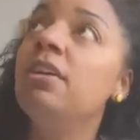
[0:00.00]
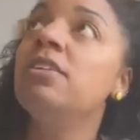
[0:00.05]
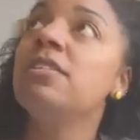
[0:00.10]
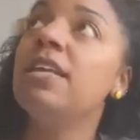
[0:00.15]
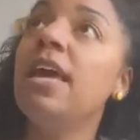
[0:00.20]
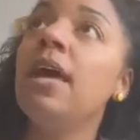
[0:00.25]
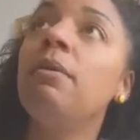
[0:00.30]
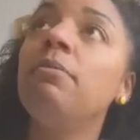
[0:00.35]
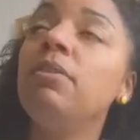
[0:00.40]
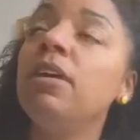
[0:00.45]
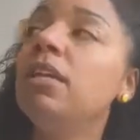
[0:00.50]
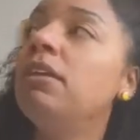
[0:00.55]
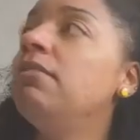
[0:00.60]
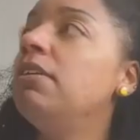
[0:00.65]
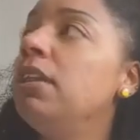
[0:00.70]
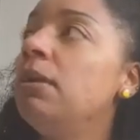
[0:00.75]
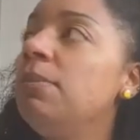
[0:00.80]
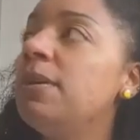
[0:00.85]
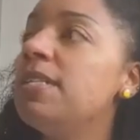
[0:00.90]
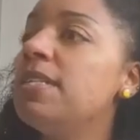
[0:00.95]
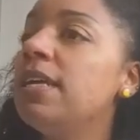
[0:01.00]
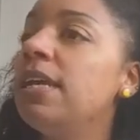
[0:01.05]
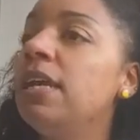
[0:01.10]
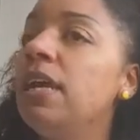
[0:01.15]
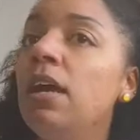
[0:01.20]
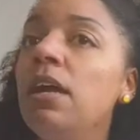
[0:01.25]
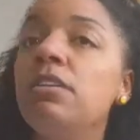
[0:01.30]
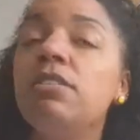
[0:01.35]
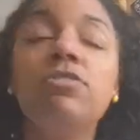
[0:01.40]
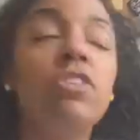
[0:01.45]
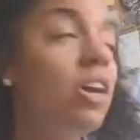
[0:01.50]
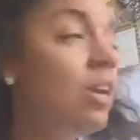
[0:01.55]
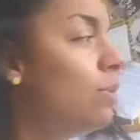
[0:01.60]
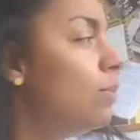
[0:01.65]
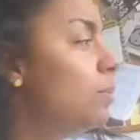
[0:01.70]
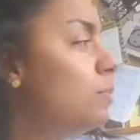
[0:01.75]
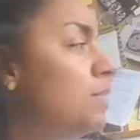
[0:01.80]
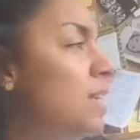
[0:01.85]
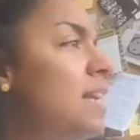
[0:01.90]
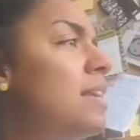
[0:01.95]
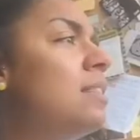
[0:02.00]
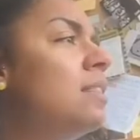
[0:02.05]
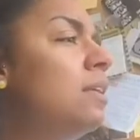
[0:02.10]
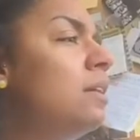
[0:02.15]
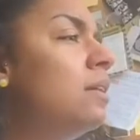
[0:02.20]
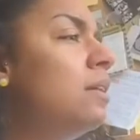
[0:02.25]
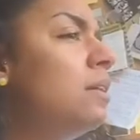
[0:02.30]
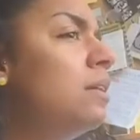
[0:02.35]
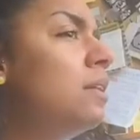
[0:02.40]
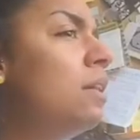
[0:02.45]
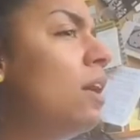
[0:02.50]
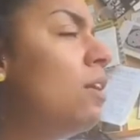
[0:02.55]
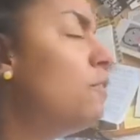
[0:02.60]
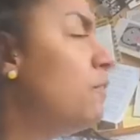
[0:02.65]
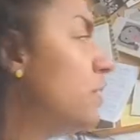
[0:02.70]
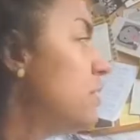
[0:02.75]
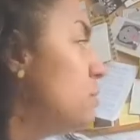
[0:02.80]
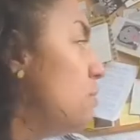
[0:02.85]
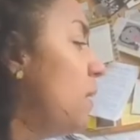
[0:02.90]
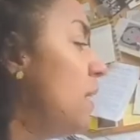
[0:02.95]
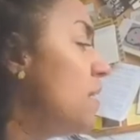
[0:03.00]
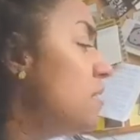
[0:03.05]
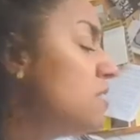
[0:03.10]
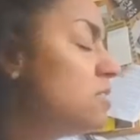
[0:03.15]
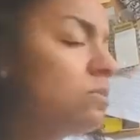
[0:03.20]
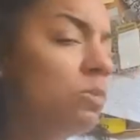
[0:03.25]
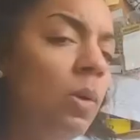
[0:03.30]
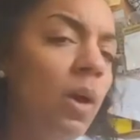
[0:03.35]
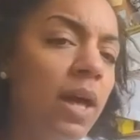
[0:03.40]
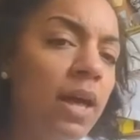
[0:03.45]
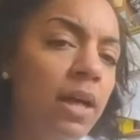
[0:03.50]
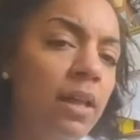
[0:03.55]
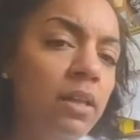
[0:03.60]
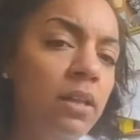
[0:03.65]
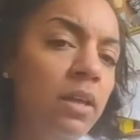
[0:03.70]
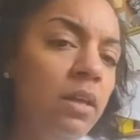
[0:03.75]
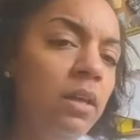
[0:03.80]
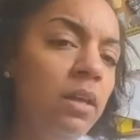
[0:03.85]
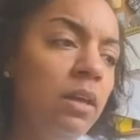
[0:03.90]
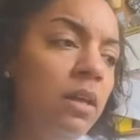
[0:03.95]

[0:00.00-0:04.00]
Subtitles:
So yeah, I'm really, really busy trying to update the office space as well,